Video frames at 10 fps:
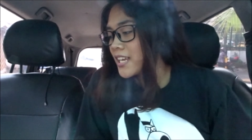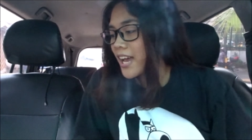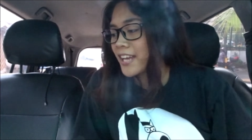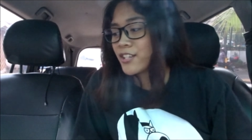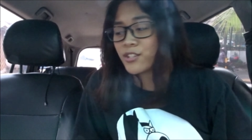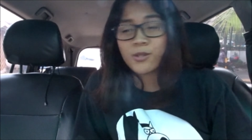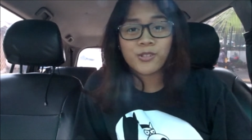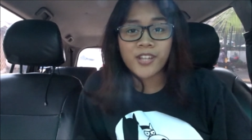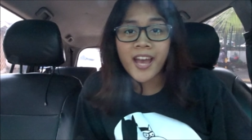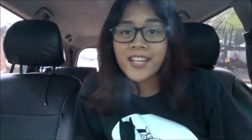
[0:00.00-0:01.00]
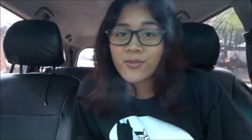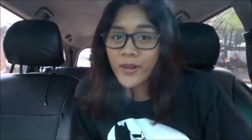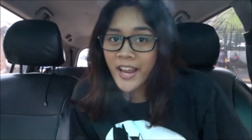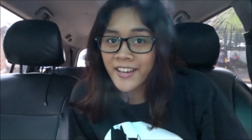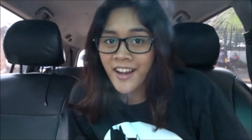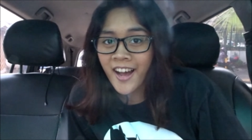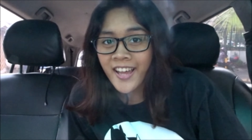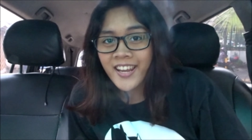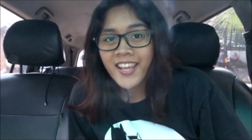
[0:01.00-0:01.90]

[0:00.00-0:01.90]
I just showed you guys what I got.